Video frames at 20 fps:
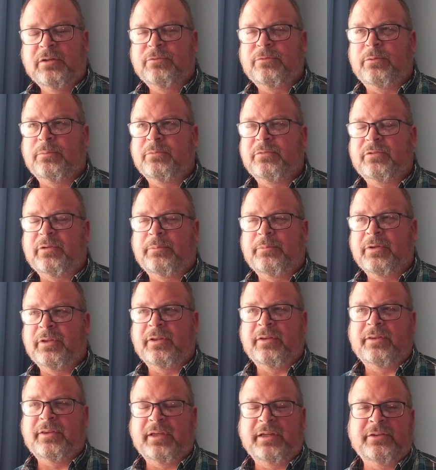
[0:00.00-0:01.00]
from some of
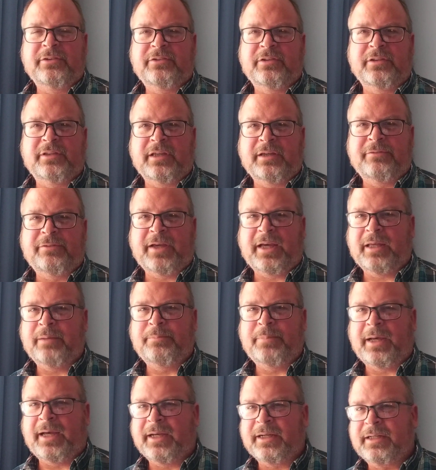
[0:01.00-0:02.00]
the things that they've
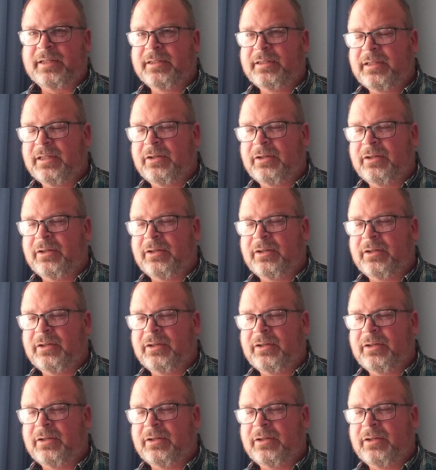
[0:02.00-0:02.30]
had back,